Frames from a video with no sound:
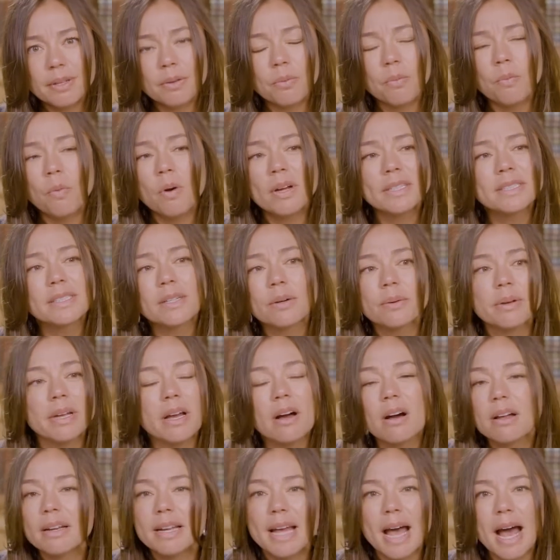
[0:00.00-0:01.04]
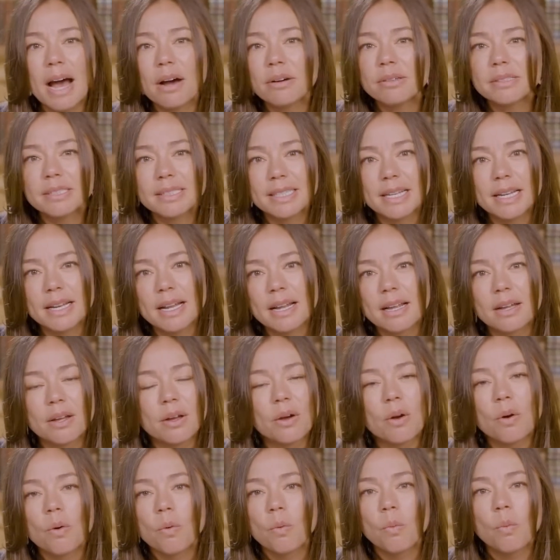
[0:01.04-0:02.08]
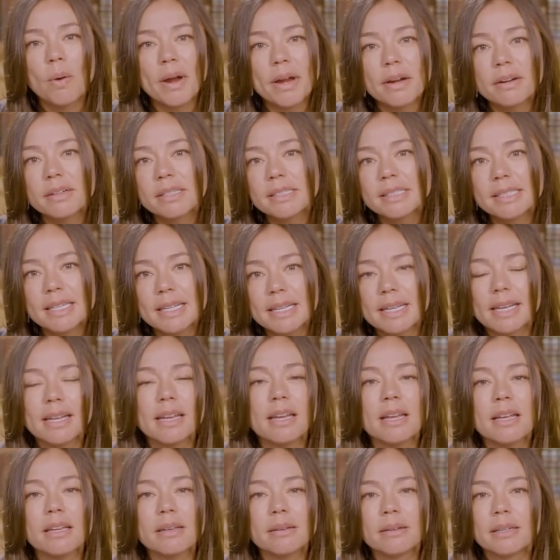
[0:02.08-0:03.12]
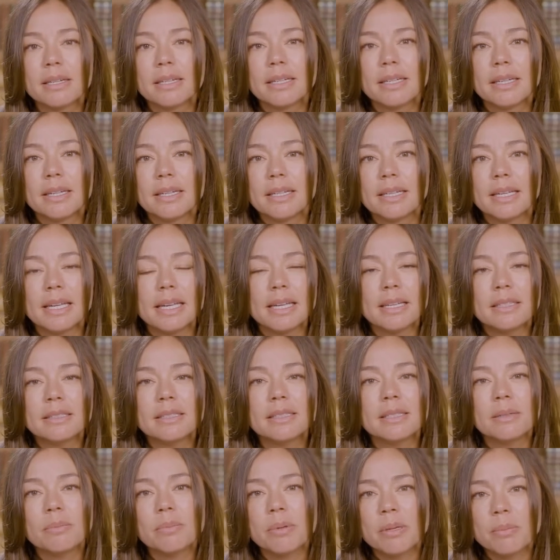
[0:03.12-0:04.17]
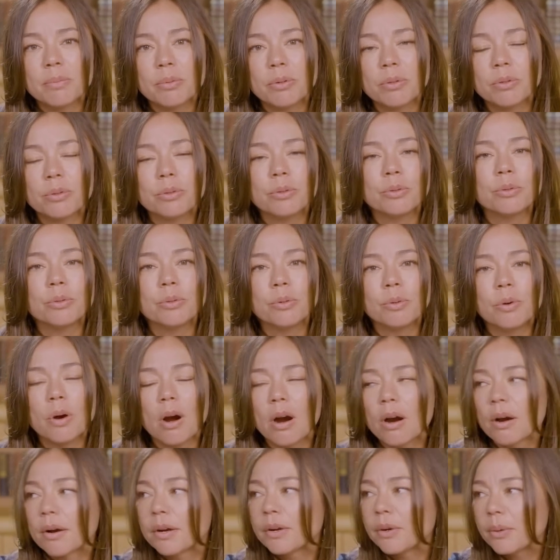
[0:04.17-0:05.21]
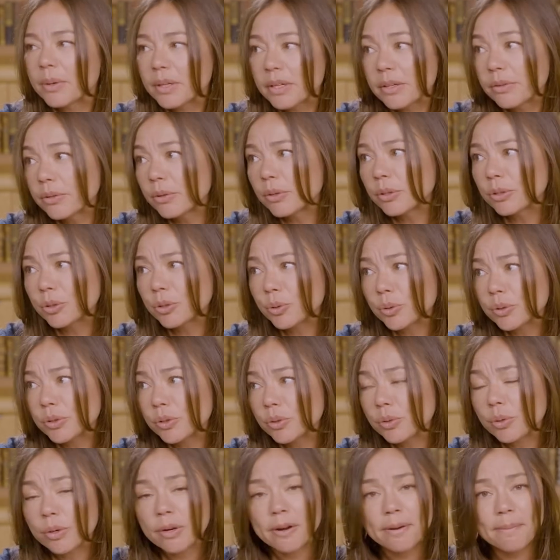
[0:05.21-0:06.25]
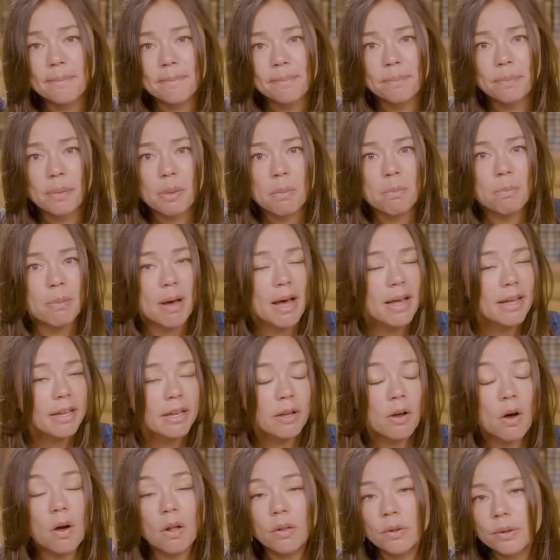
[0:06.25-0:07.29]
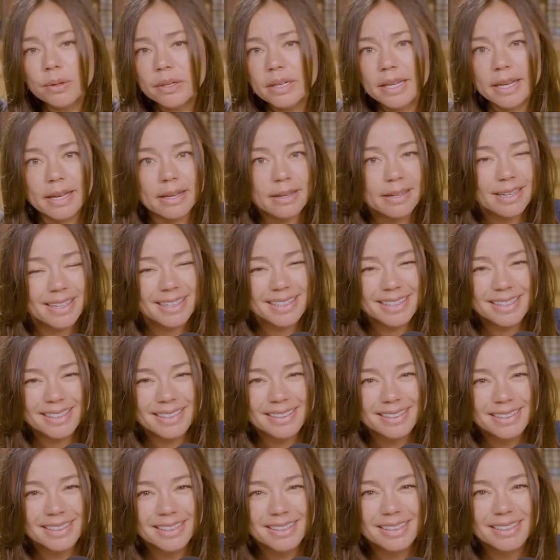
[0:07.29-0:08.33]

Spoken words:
What's going on? How is it? Where is it getting into people who are going to the grocery store, buying all organic?